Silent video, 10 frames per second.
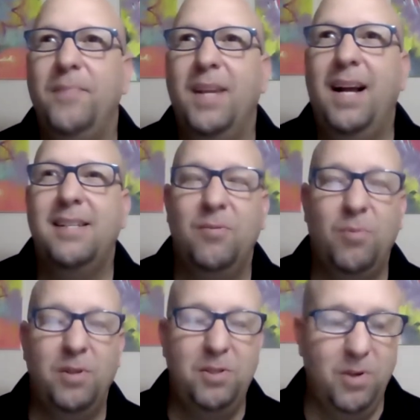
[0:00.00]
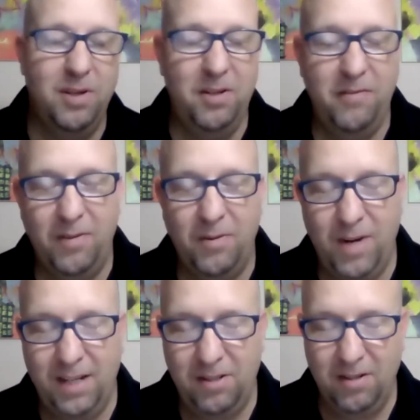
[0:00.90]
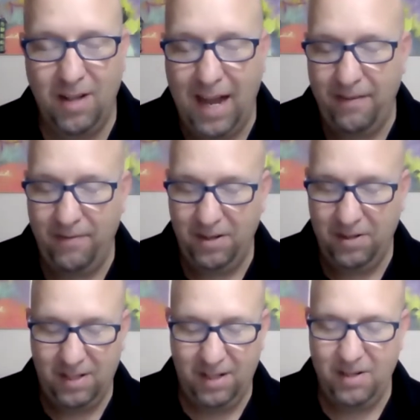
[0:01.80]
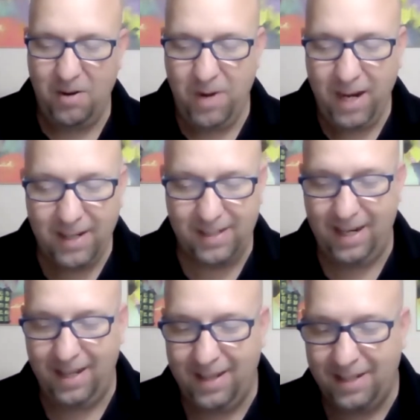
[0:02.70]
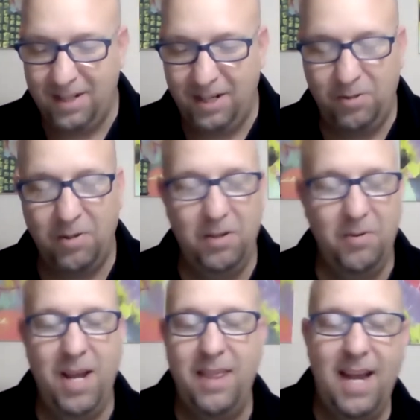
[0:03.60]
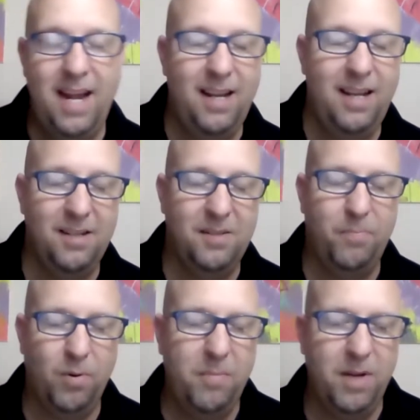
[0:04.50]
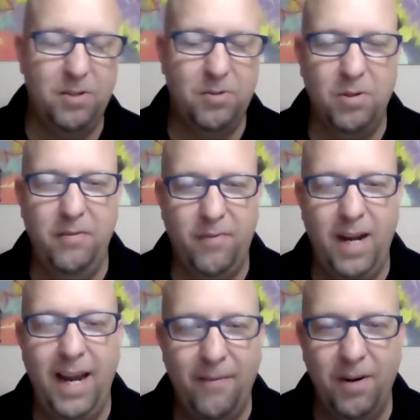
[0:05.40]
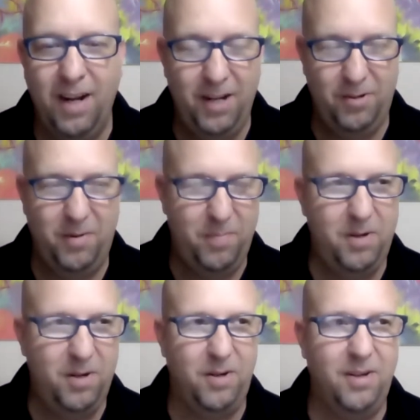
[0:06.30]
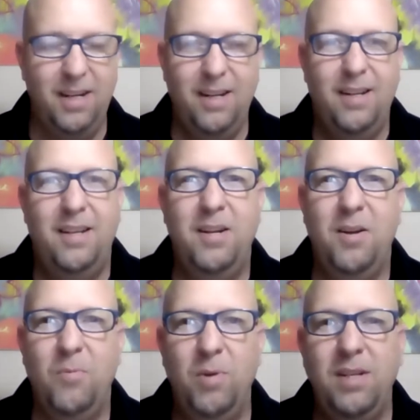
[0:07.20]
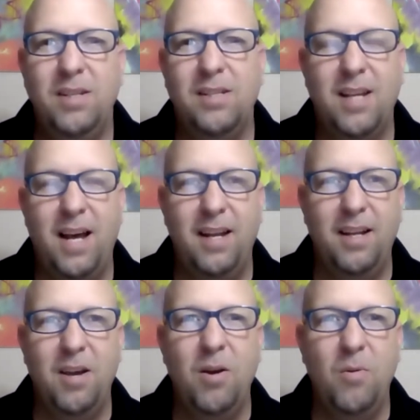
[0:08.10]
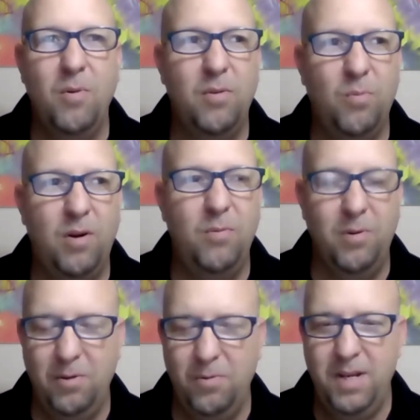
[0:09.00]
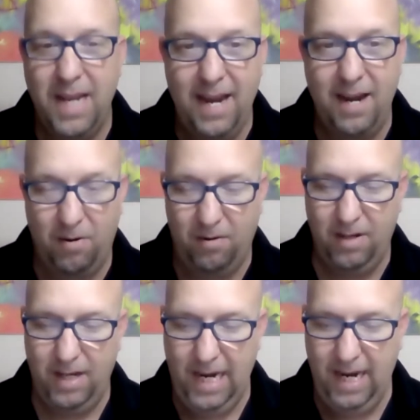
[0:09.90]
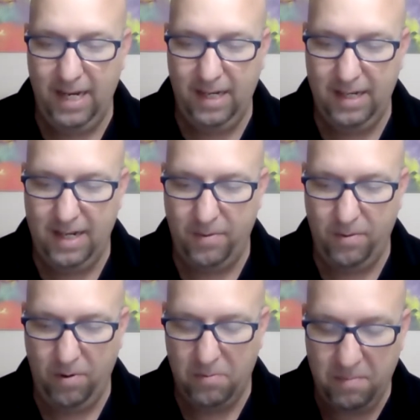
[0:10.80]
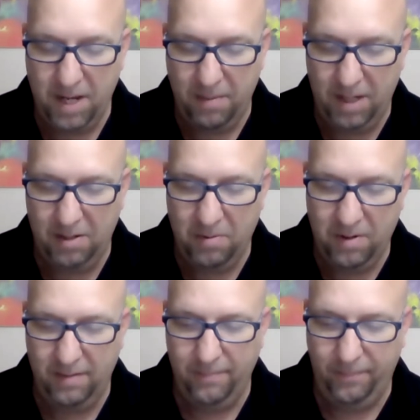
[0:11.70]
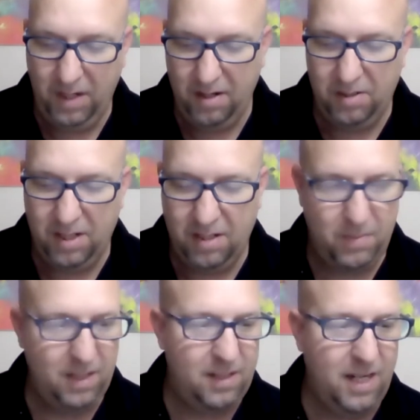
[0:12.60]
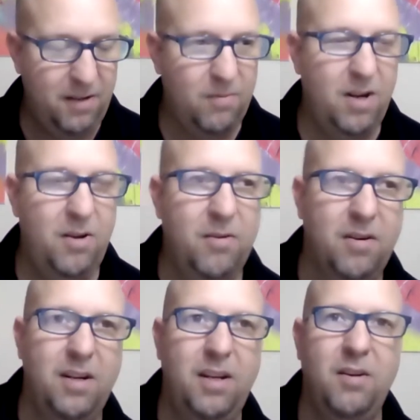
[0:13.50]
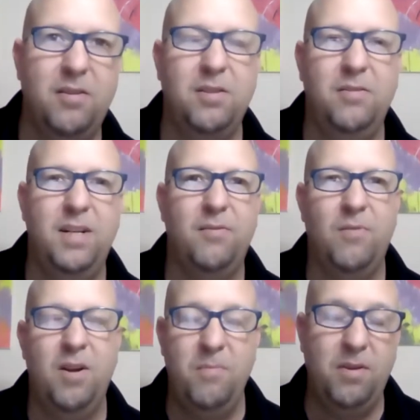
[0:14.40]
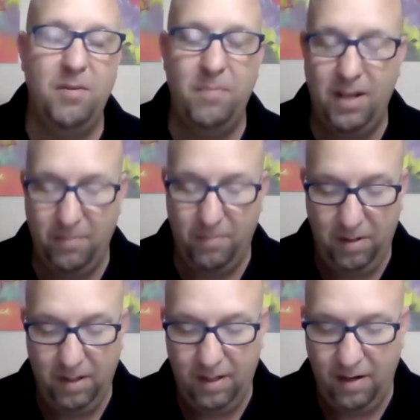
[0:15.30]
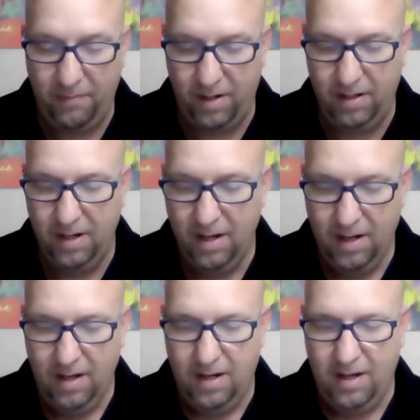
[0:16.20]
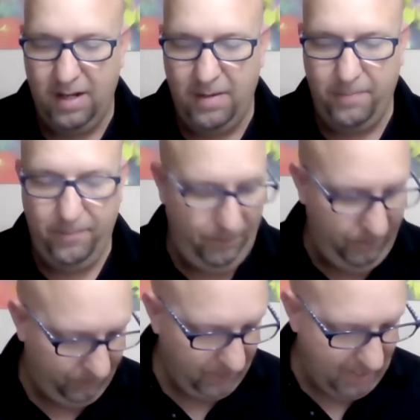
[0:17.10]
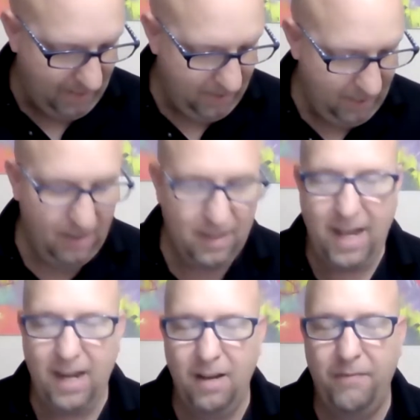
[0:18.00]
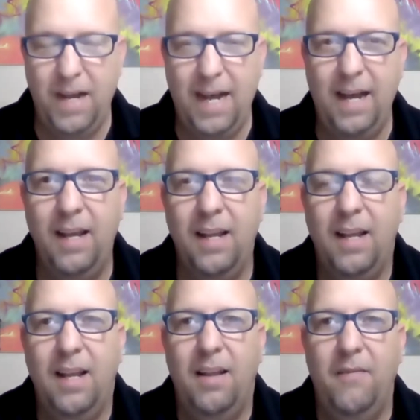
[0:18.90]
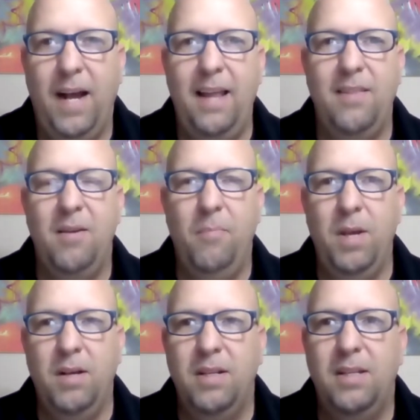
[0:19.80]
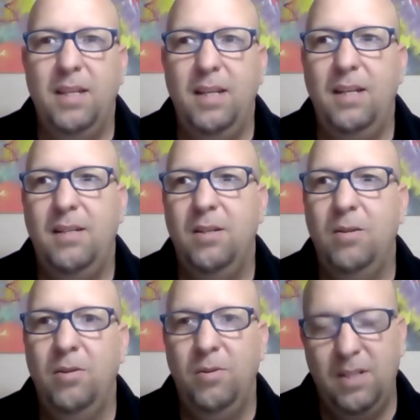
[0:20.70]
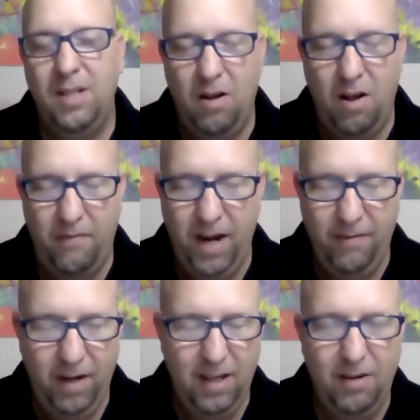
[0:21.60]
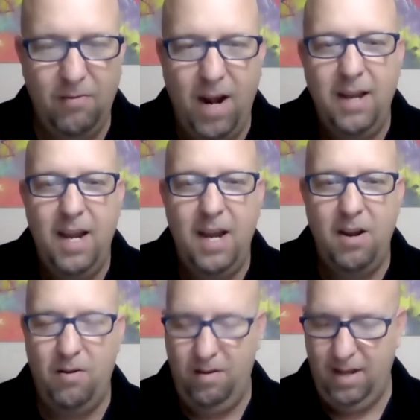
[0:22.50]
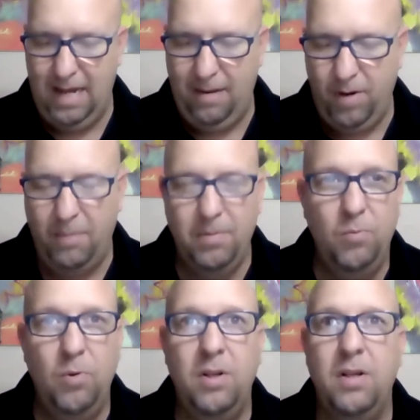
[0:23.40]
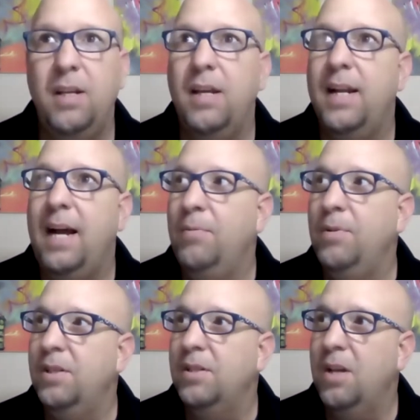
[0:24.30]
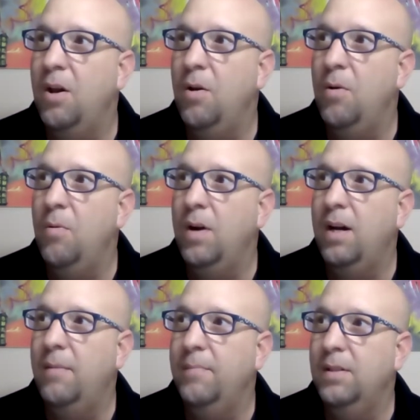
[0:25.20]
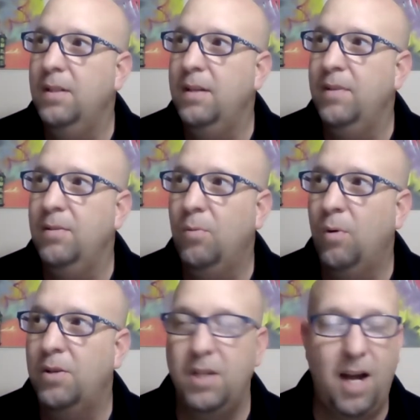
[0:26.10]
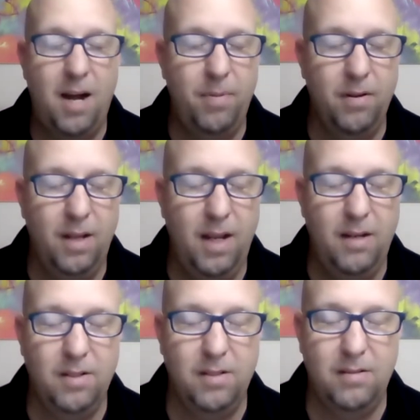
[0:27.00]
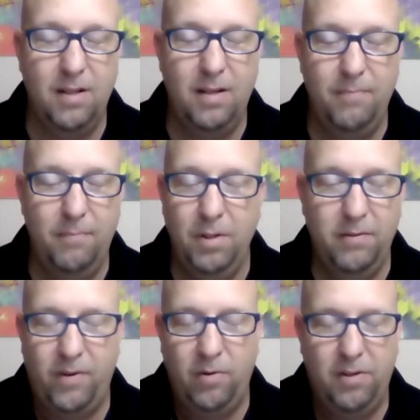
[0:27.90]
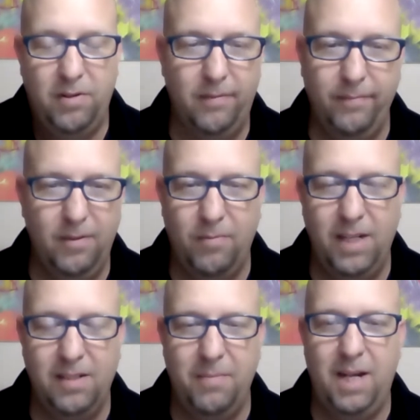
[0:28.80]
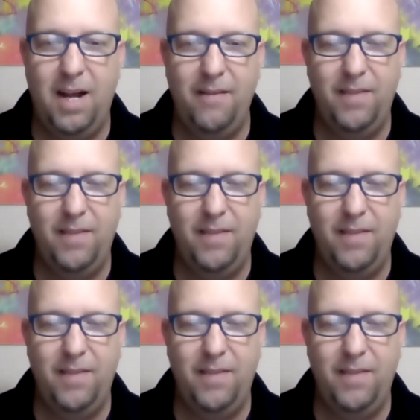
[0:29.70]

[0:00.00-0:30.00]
I said, what you want to do for the rest of your life. And you said, no, wait a second, that's not true. And that is pretty much true for every entrepreneur. Yeah. We just kind of go with what we're doing now, and what we may be doing, 6 months down the road or a year or two down the road could be completely different. I think that if I had the ability to sell off everything right now, I probably would. And I would just go live in the workshop and just build furniture the rest of my life.